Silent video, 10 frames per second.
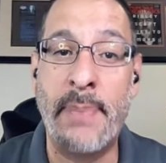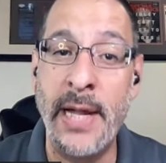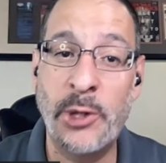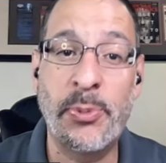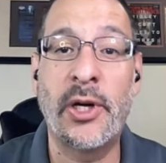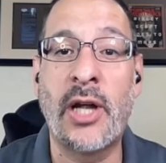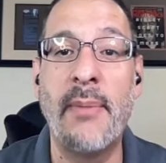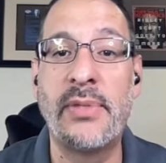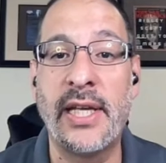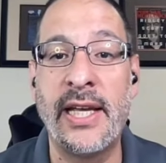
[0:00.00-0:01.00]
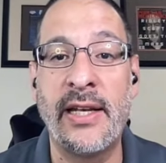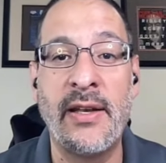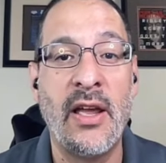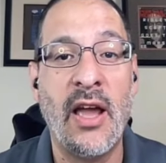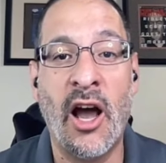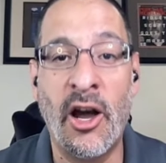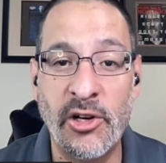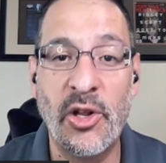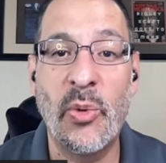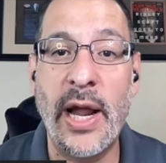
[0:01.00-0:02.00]
And Pittsburgh comes in
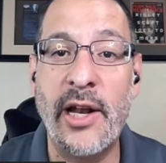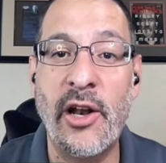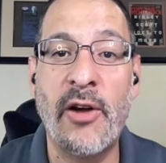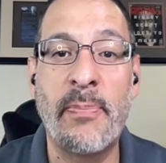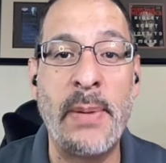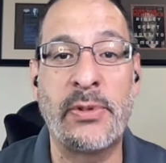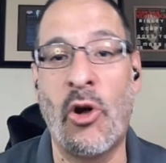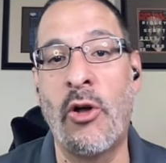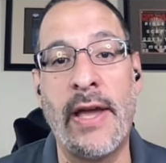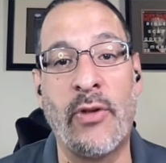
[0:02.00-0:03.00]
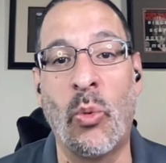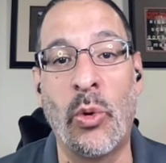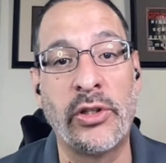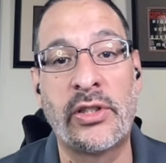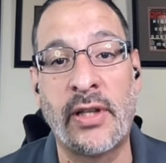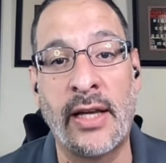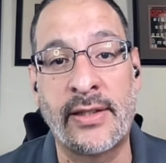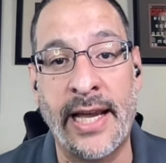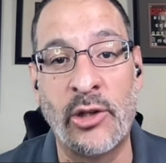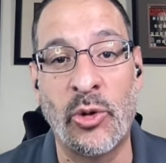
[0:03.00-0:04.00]
under the radar. People say, oh, they have the worst
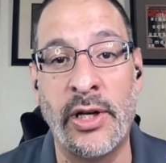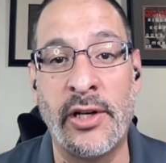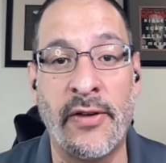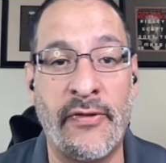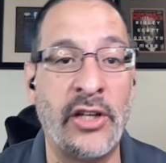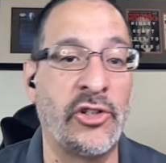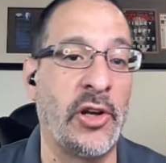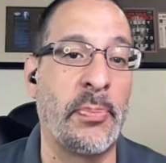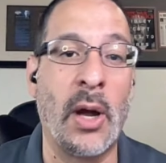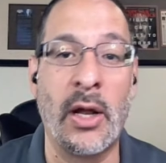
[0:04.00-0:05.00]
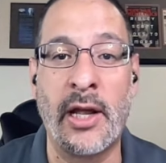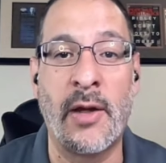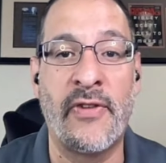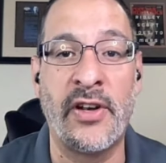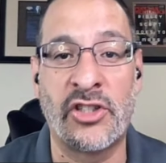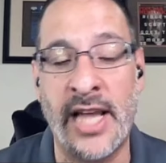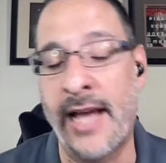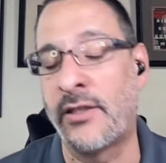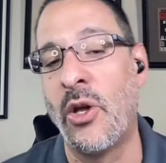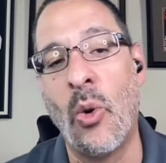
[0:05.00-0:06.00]
schedule in a division. They can
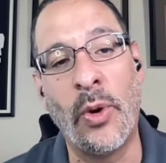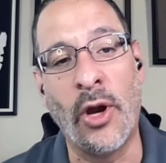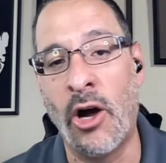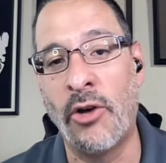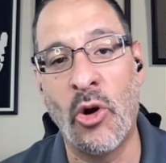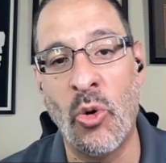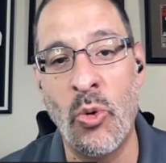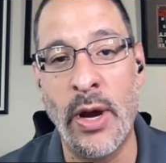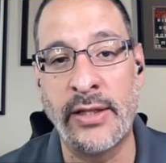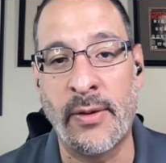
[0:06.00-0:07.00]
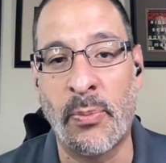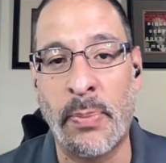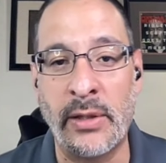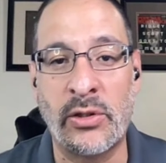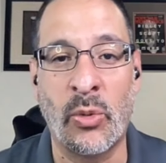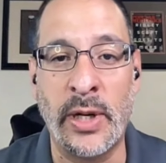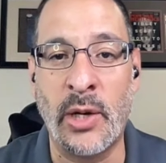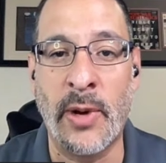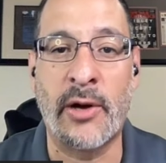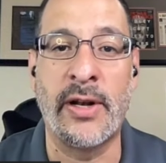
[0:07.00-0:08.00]
finish last. We all know who has the
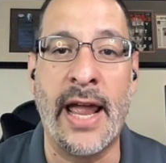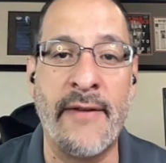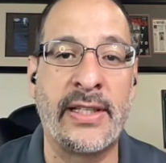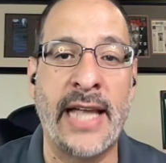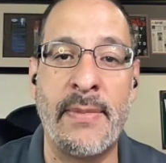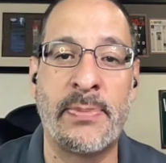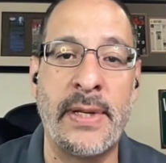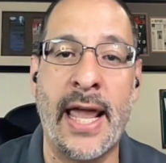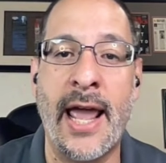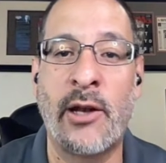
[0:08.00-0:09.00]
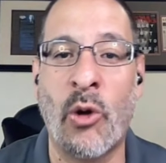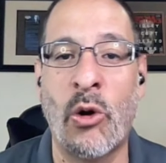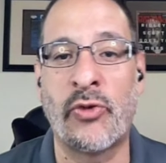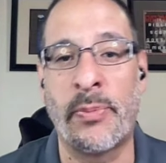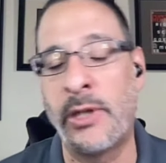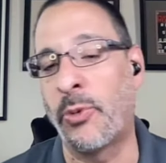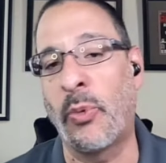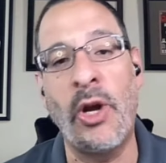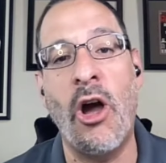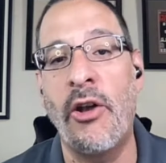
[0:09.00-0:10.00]
winning record every time he's been the head coach for
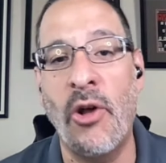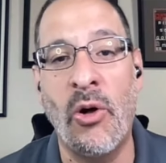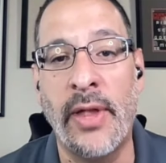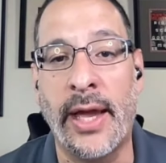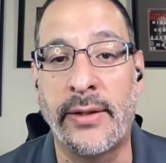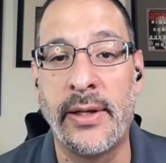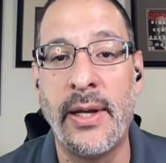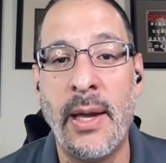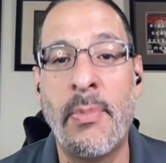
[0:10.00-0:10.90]
Pittsburgh. We all know that.